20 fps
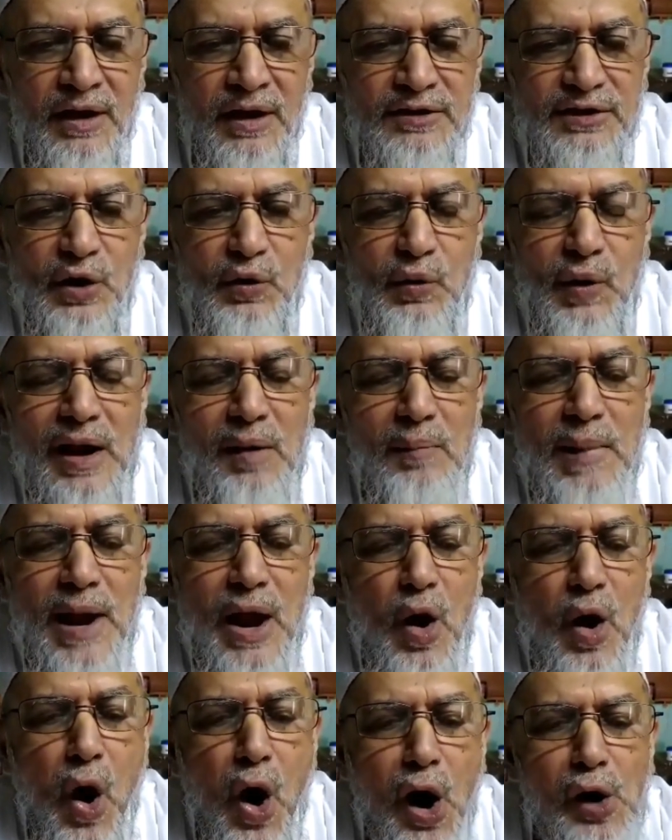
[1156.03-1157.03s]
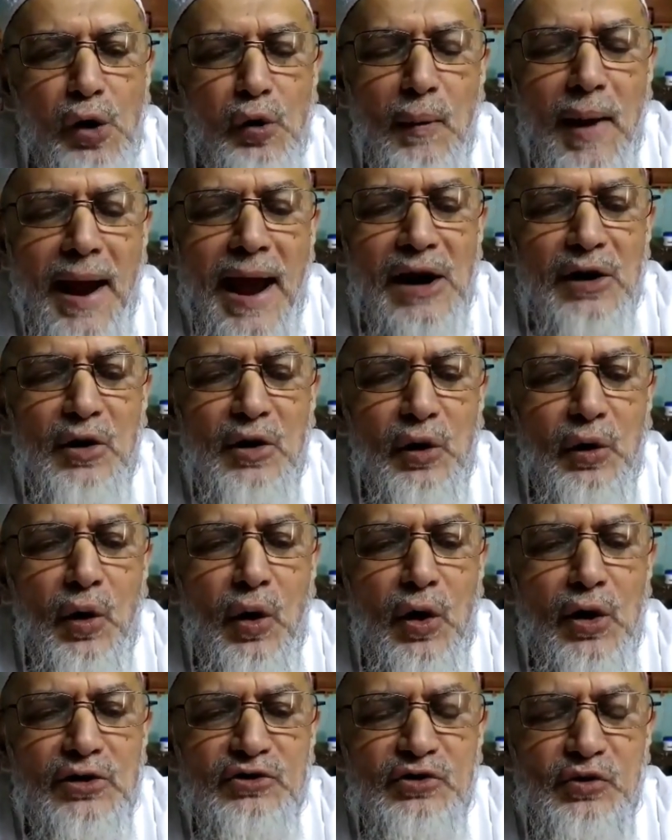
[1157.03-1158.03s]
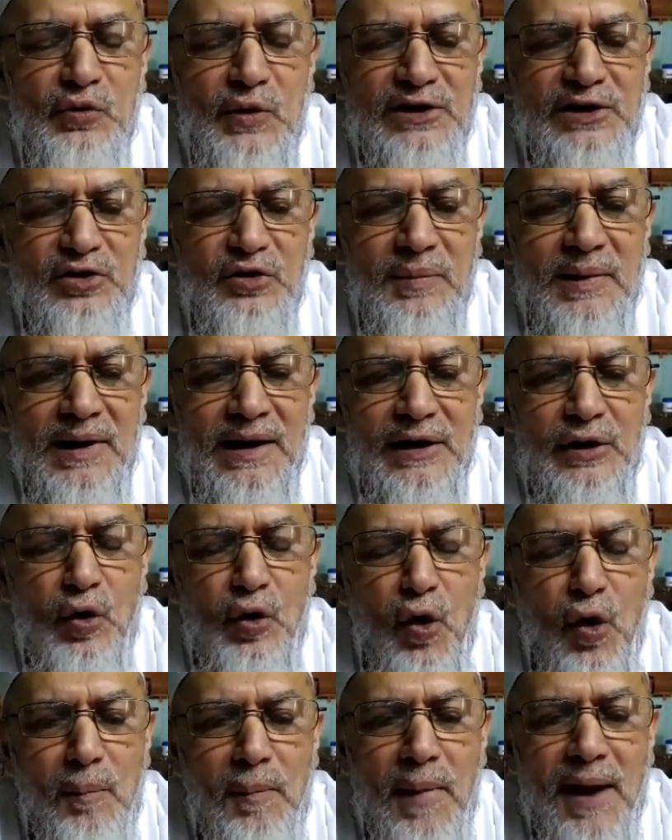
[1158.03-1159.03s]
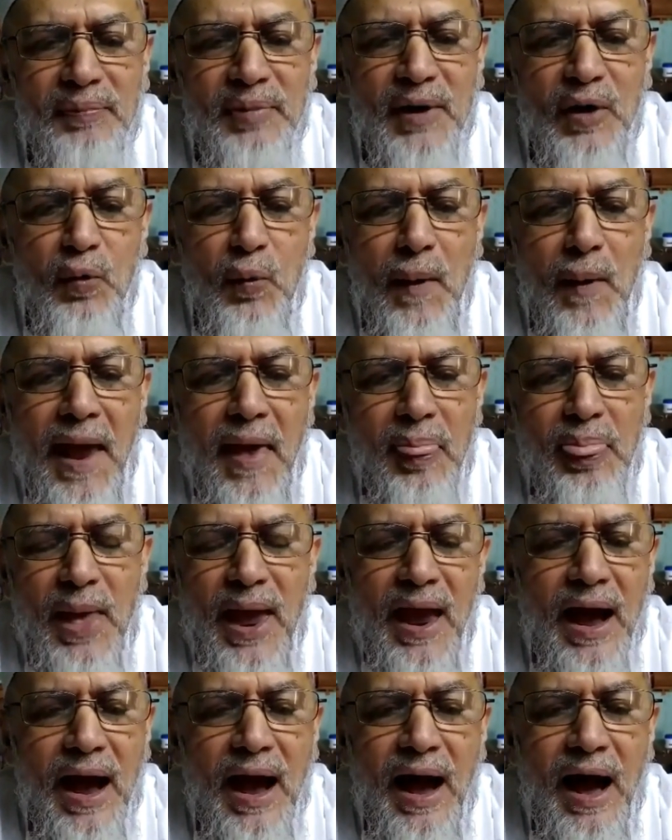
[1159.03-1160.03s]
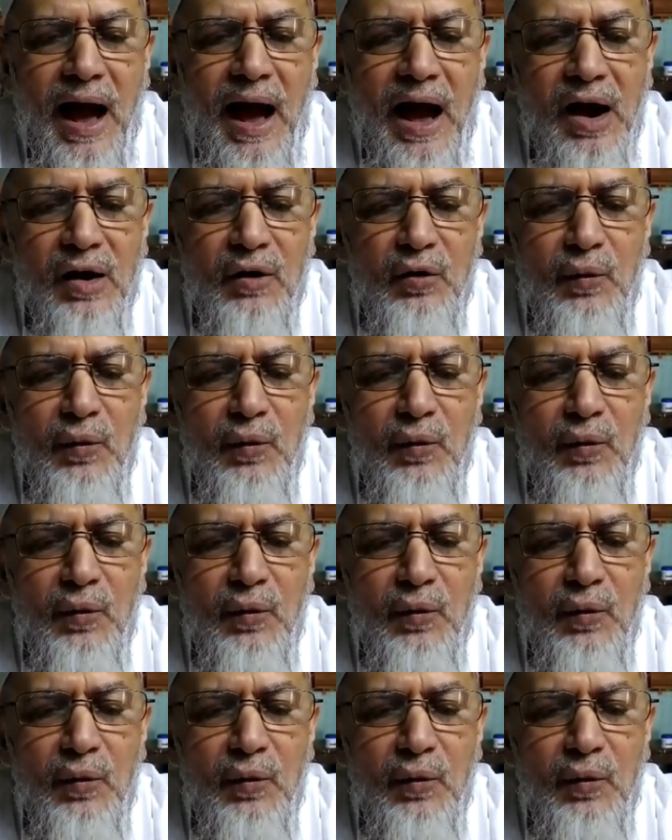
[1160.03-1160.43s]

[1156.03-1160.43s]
they will be always close with me, no matter where they are,